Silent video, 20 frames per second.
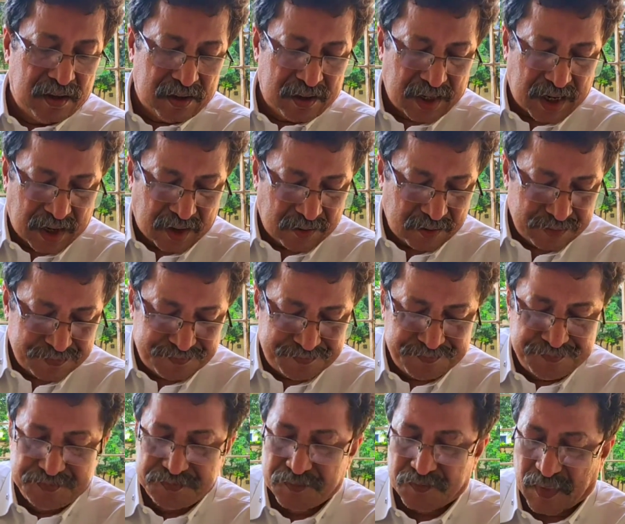Now,
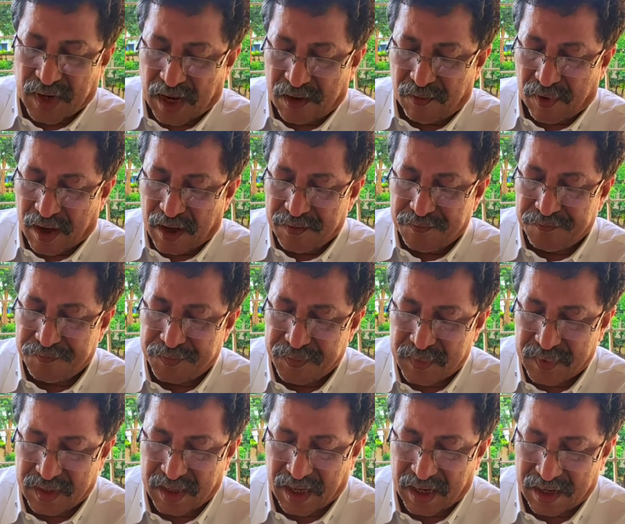anyway,
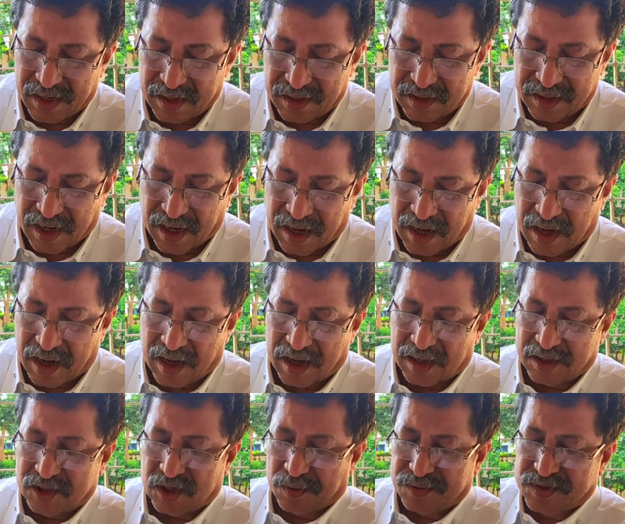then
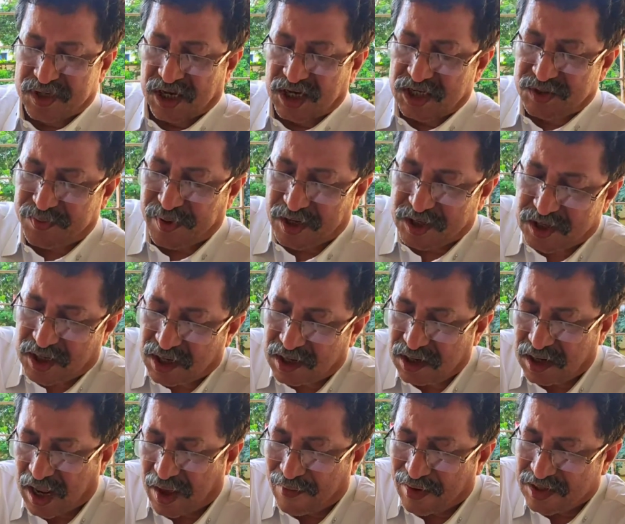the job
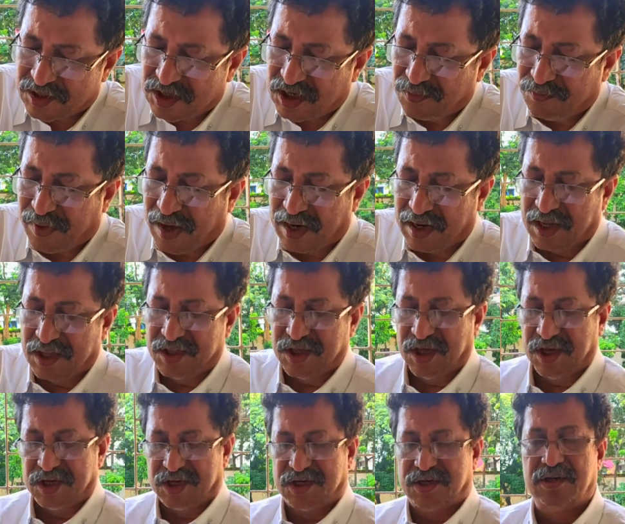satisfaction levels in
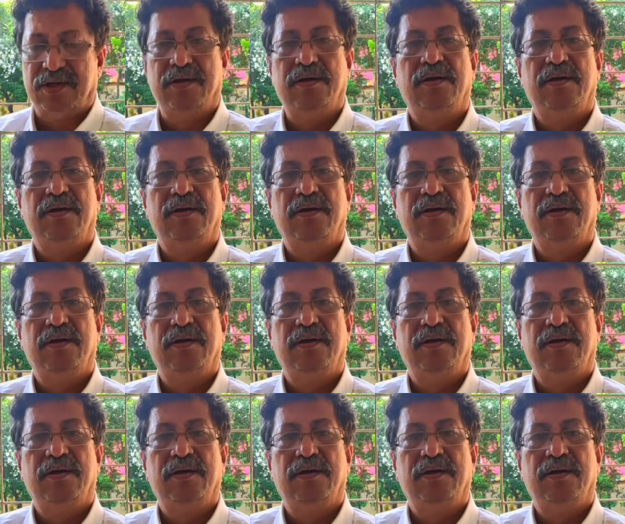Bangladesh.